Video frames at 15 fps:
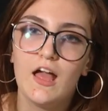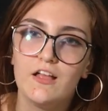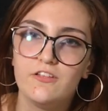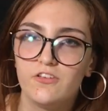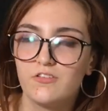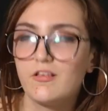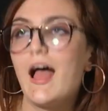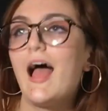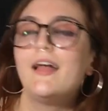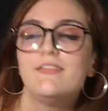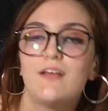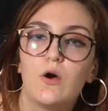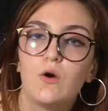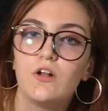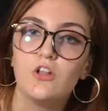and just
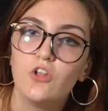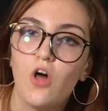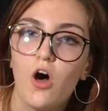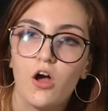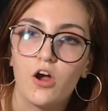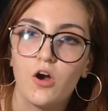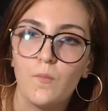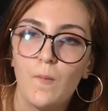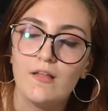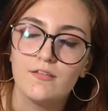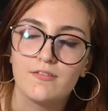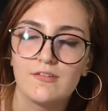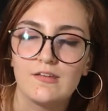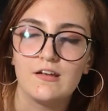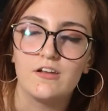hides out in a locker while
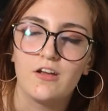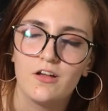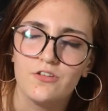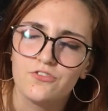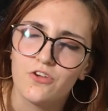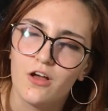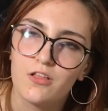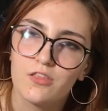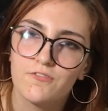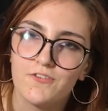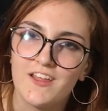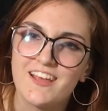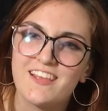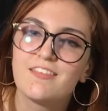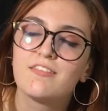listening to gunshots for
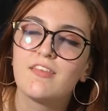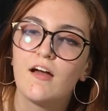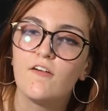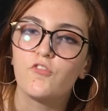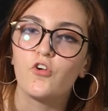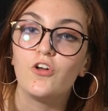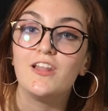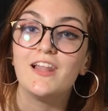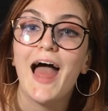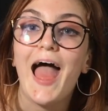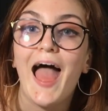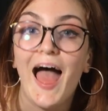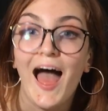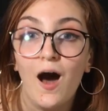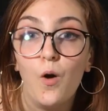like several
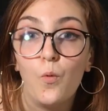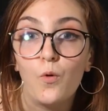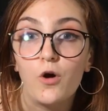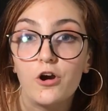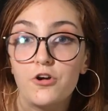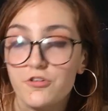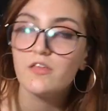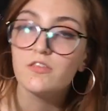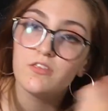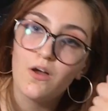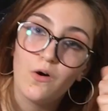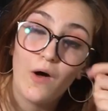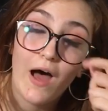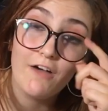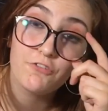hours.
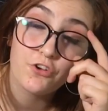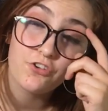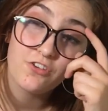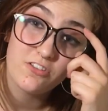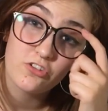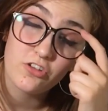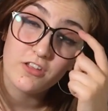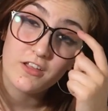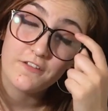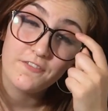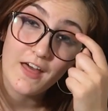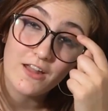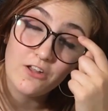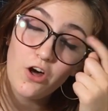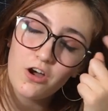So after she's chilling in
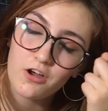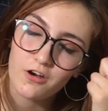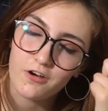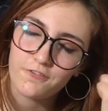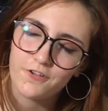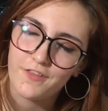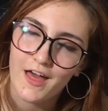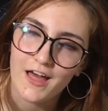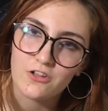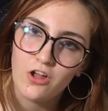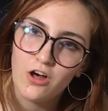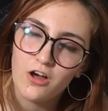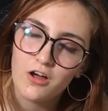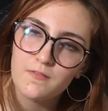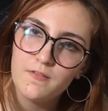that locker for that
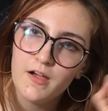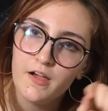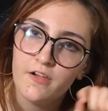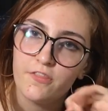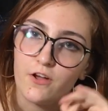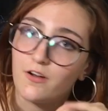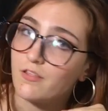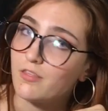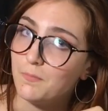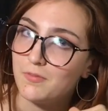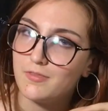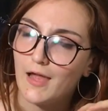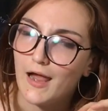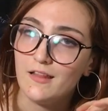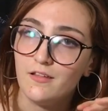long, there's some
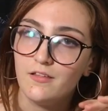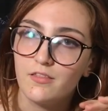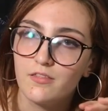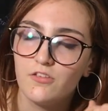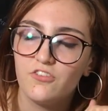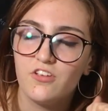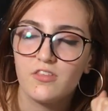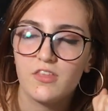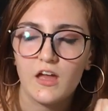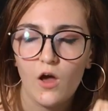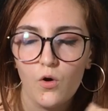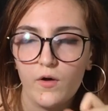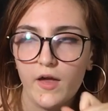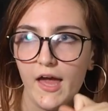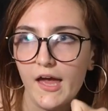silence, and she's like,
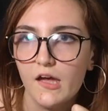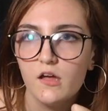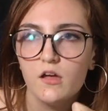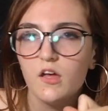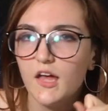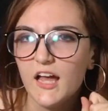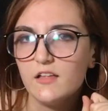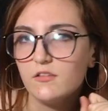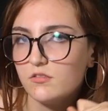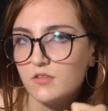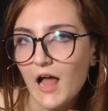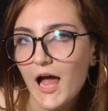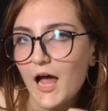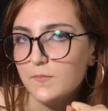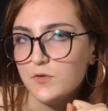okay, it's
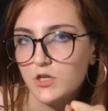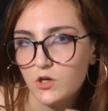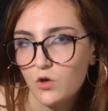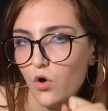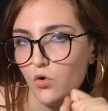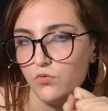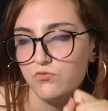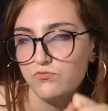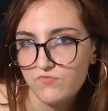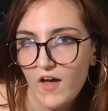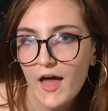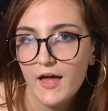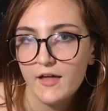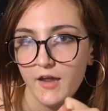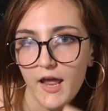time to go
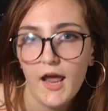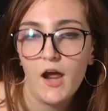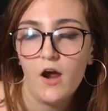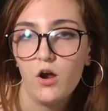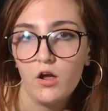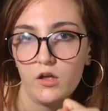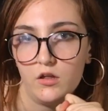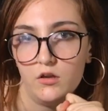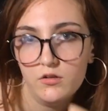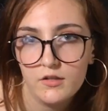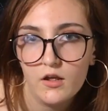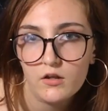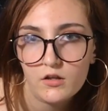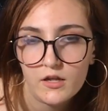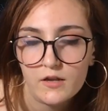find Eric and
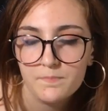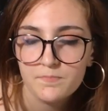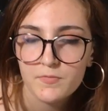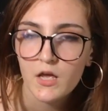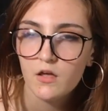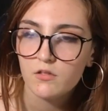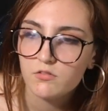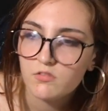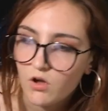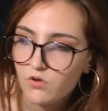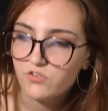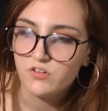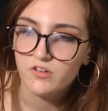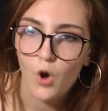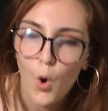Dylan. So
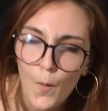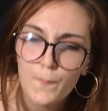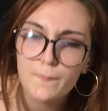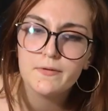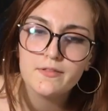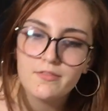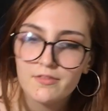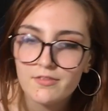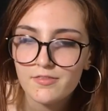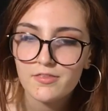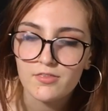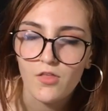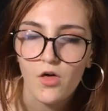she opens this